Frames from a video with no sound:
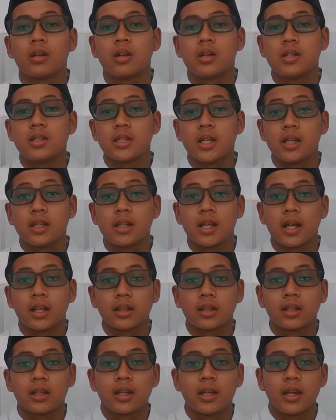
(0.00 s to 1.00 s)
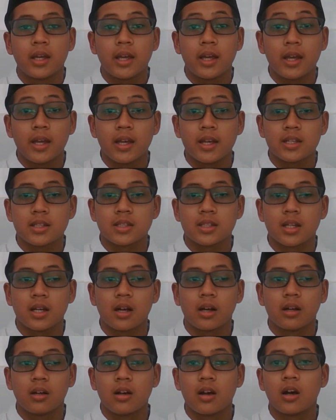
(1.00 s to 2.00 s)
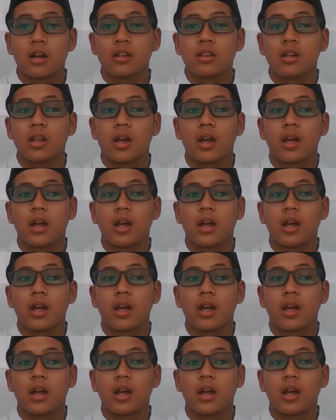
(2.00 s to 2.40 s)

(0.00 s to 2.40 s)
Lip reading: he said that he is a god,